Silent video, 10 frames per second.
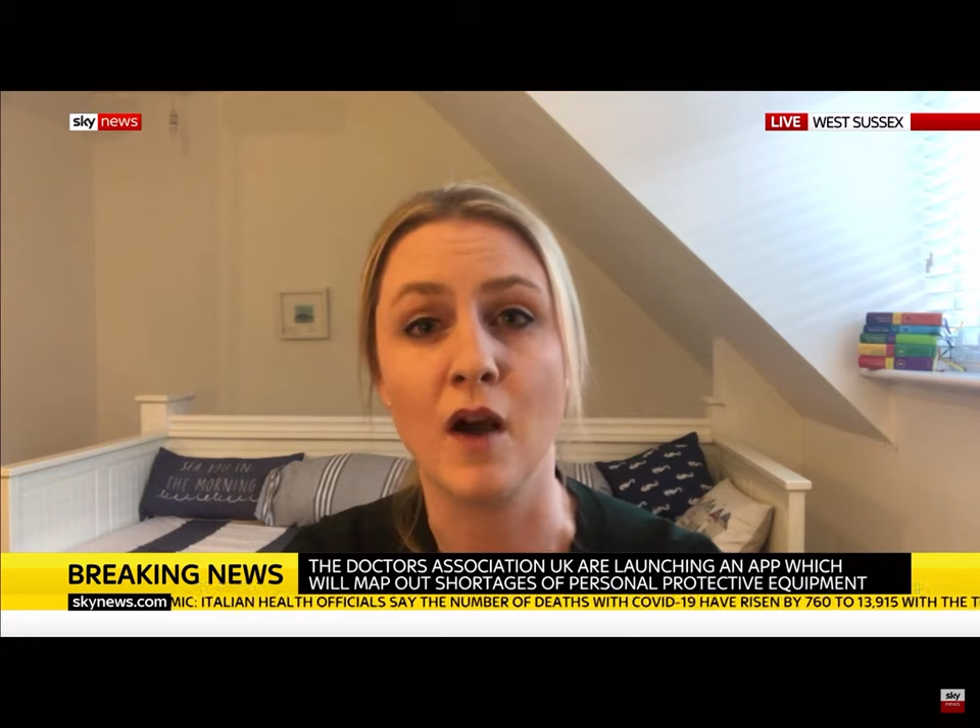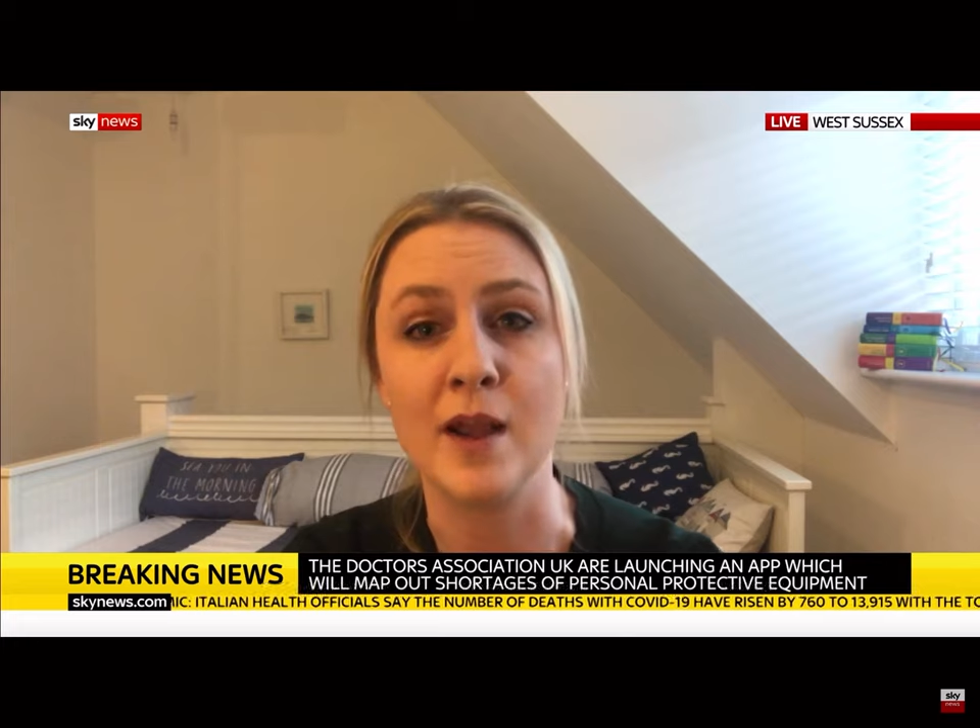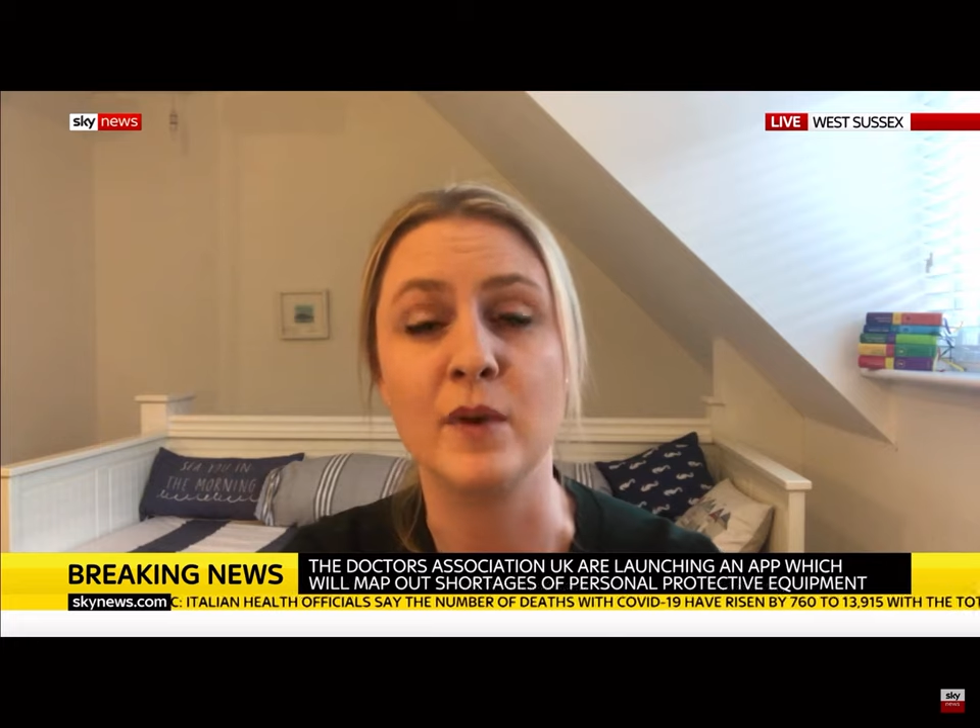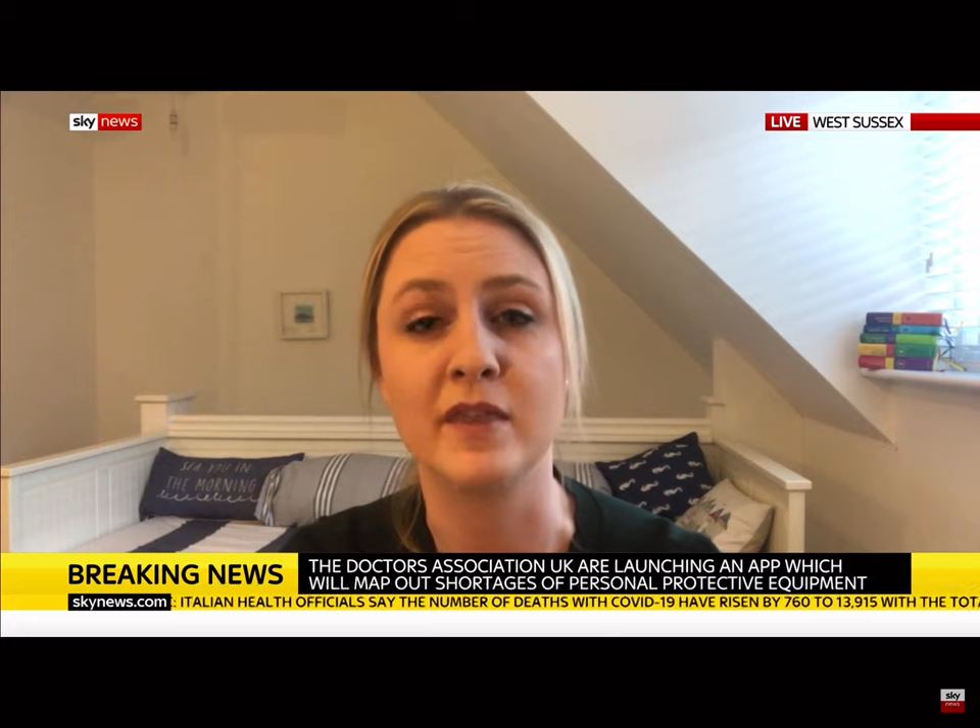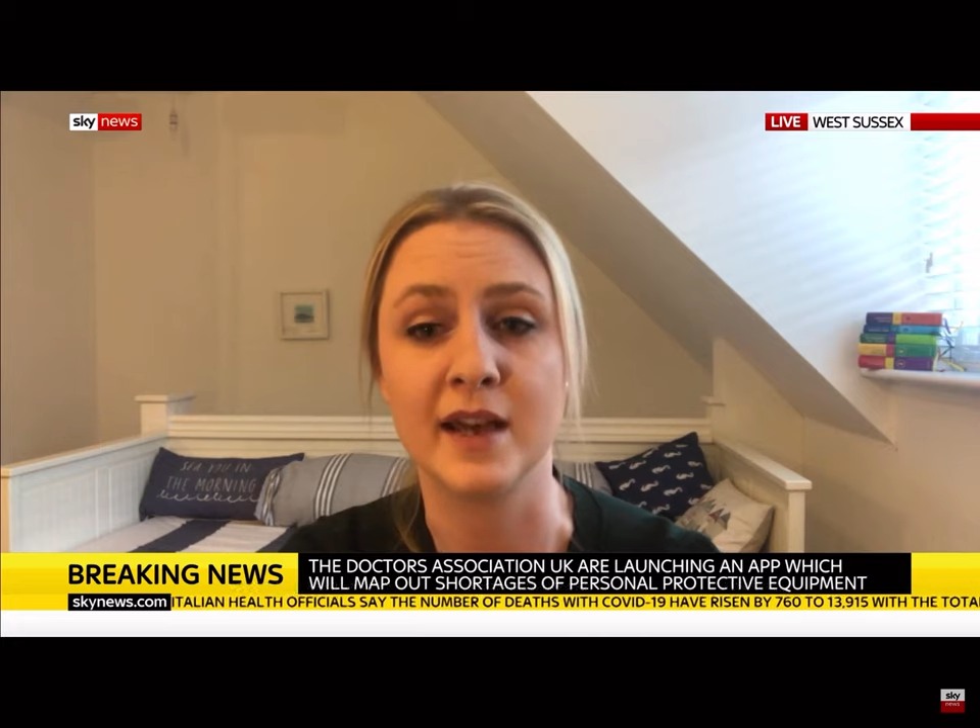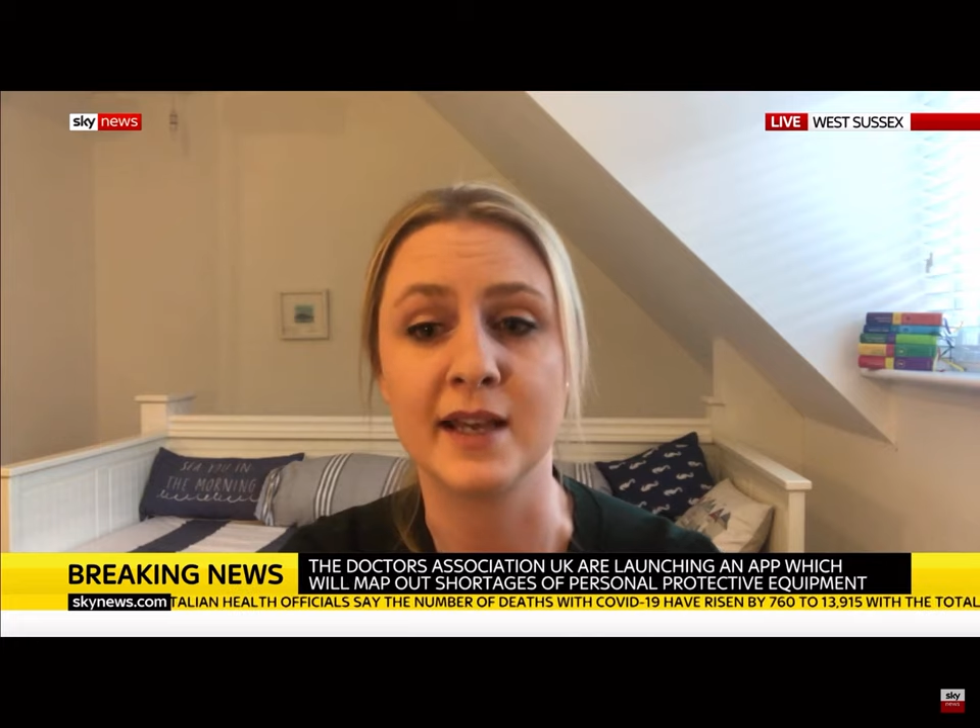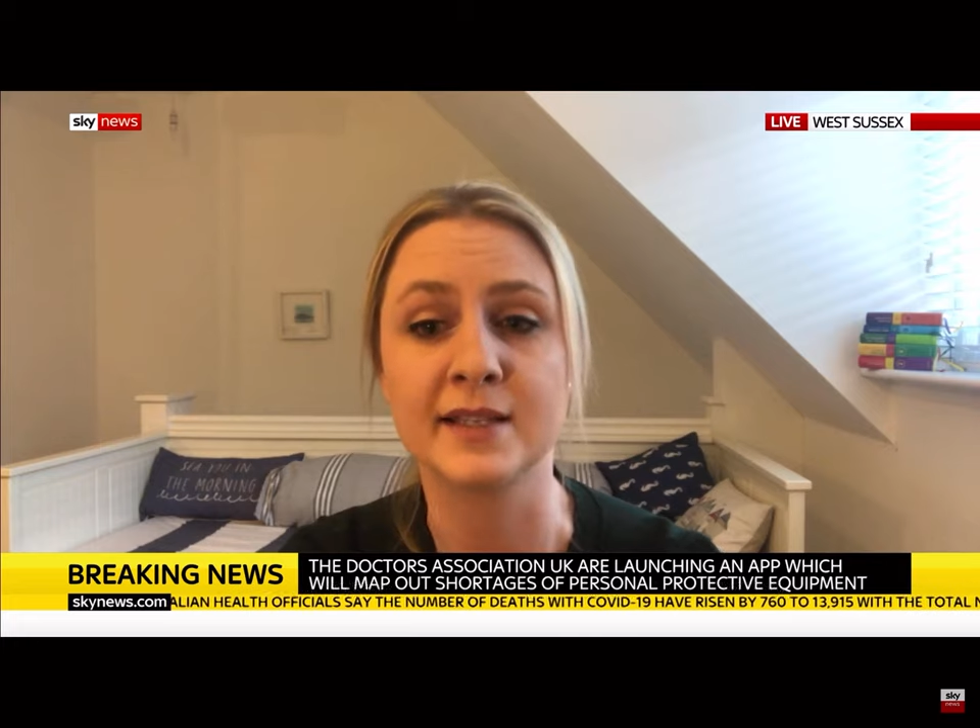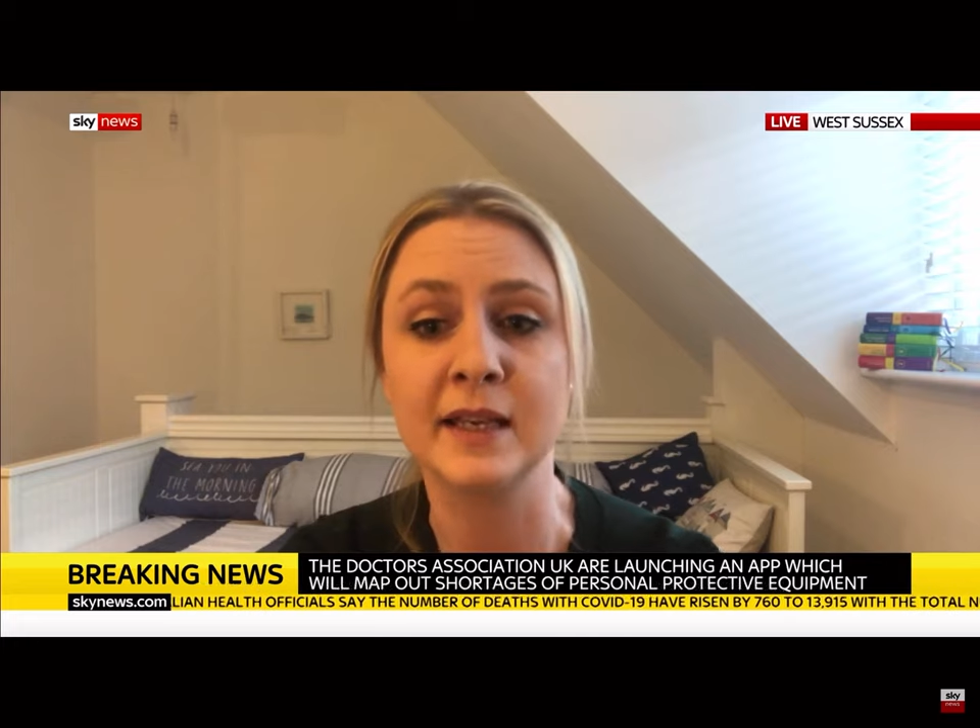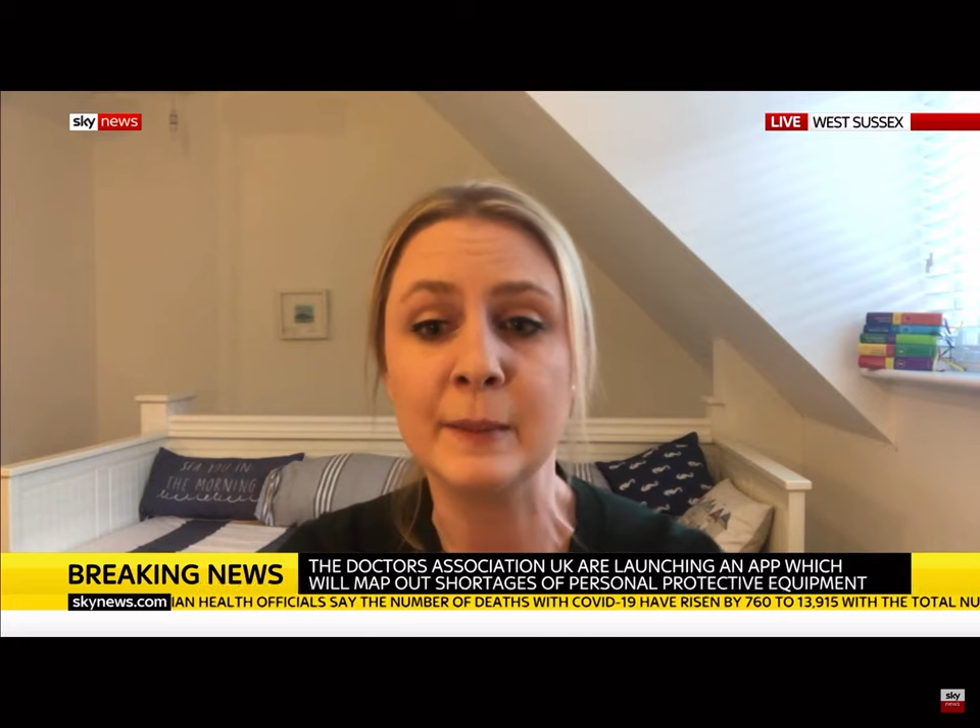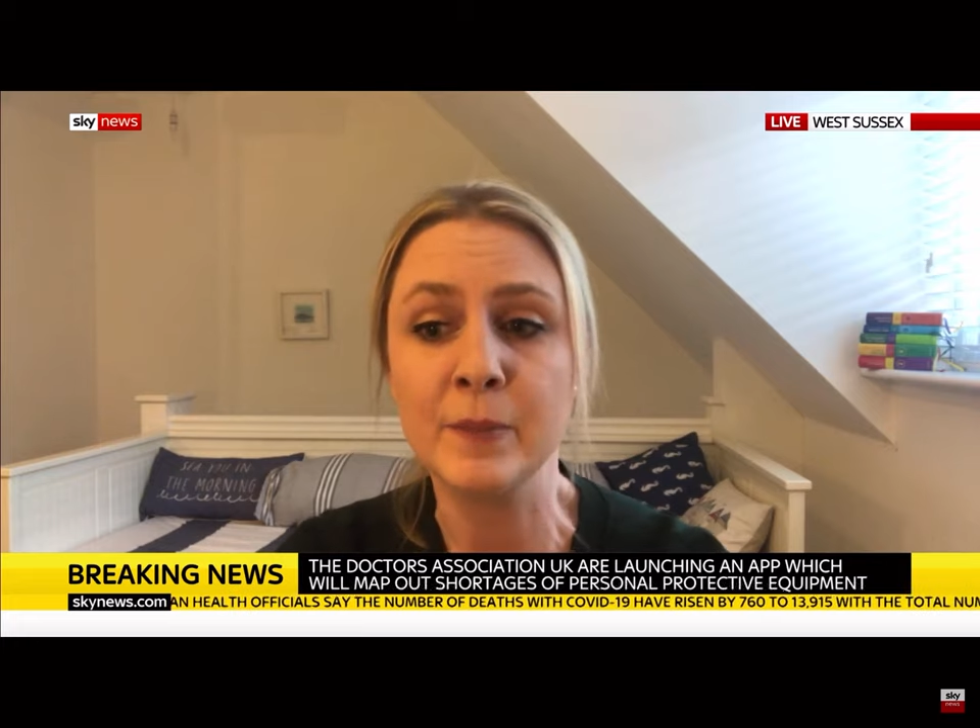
line with this?